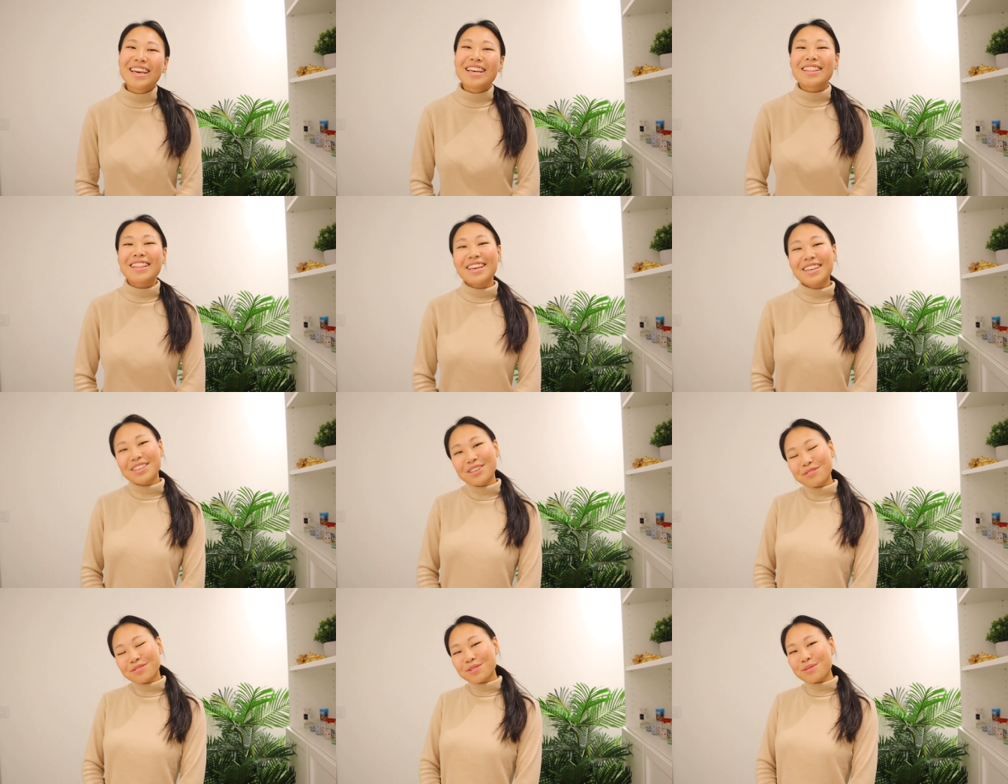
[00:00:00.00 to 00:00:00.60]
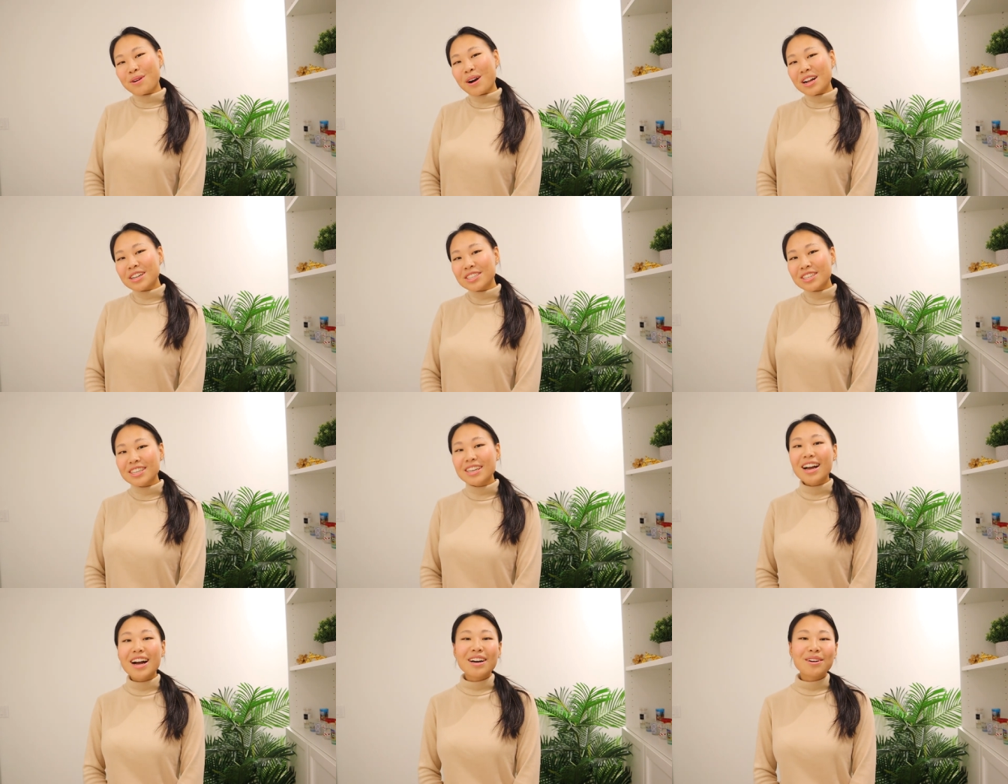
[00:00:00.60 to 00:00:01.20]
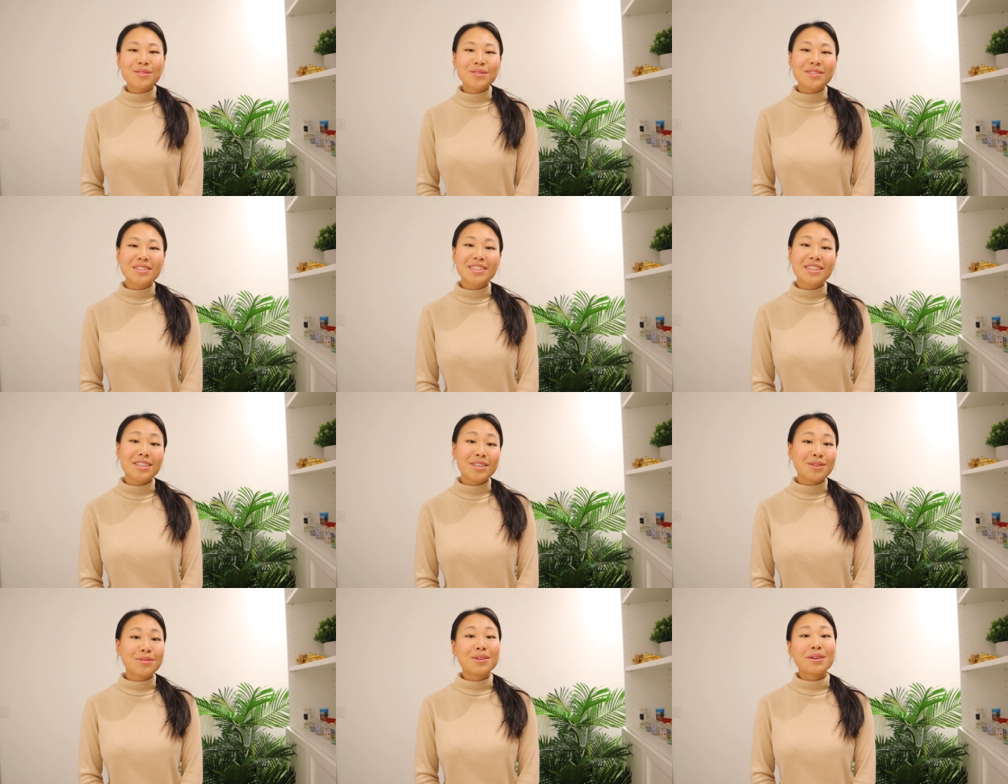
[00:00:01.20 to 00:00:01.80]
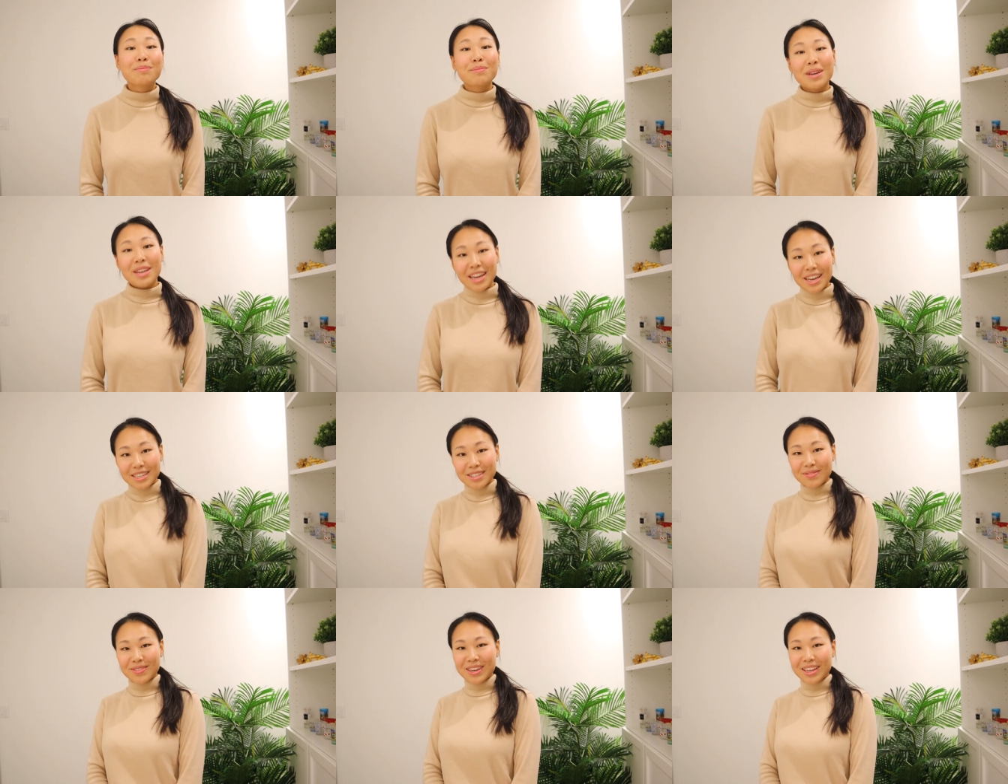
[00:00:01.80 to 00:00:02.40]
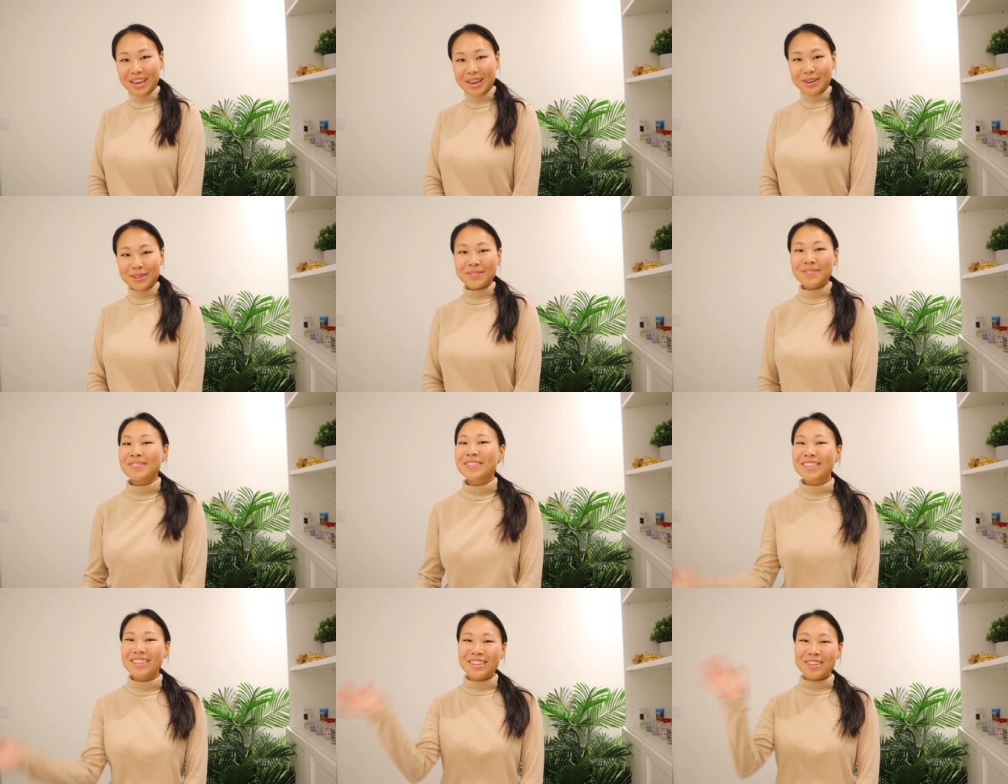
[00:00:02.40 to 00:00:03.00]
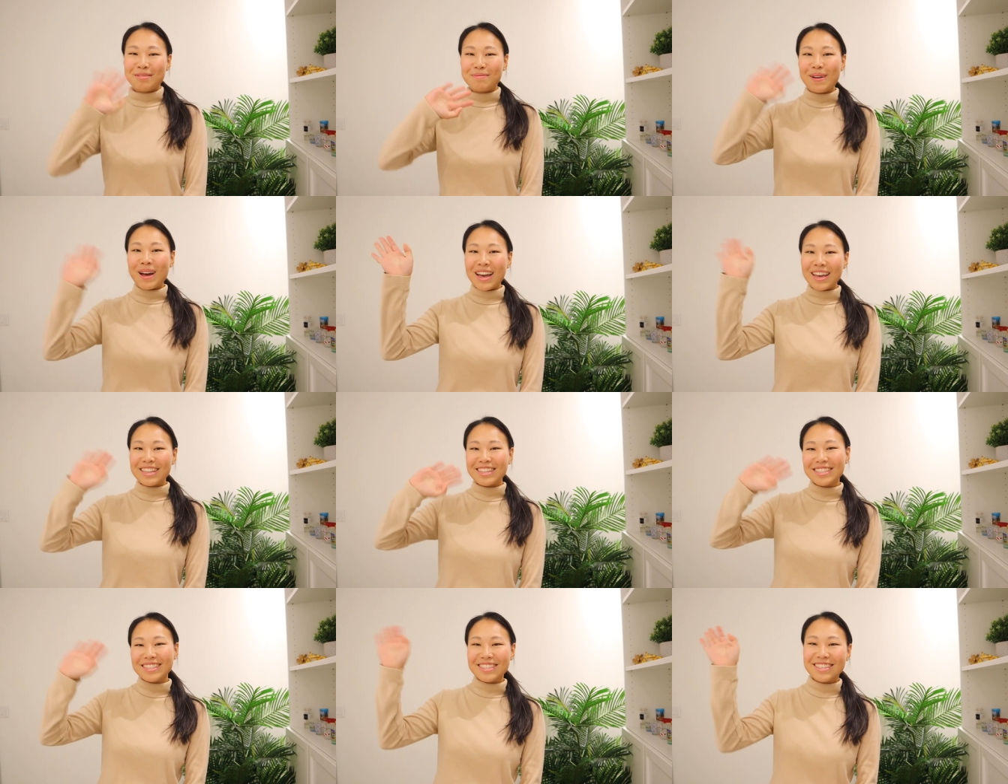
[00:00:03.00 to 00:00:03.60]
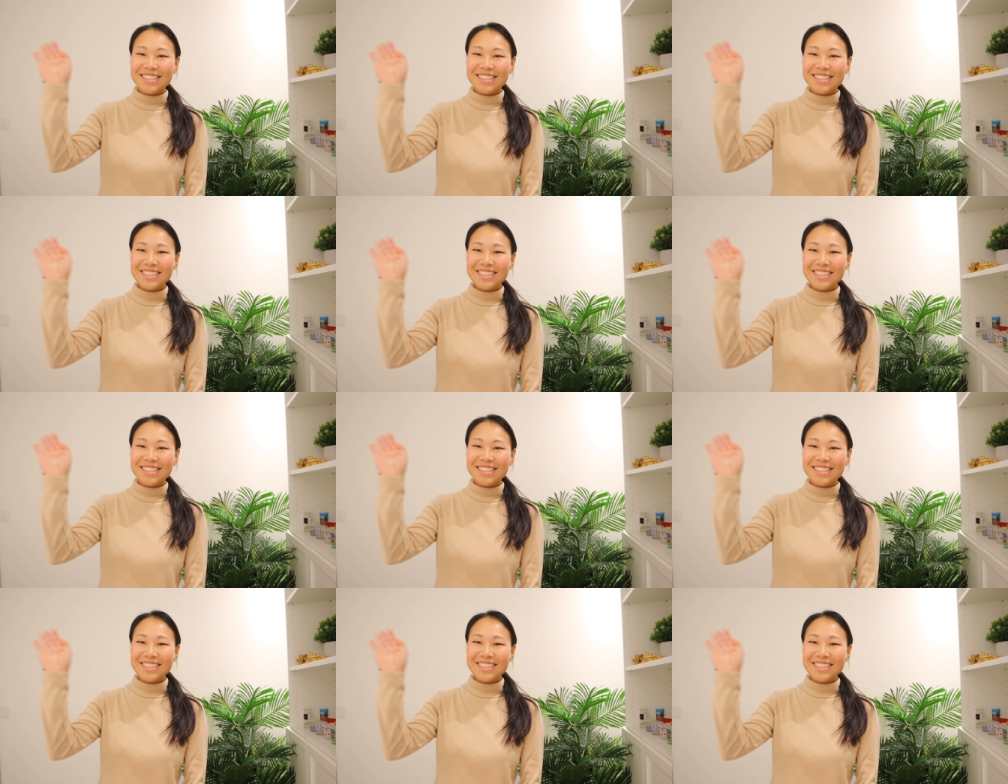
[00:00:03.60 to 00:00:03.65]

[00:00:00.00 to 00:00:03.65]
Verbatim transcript: Thank you for watching. I will see you in my next video. Bye!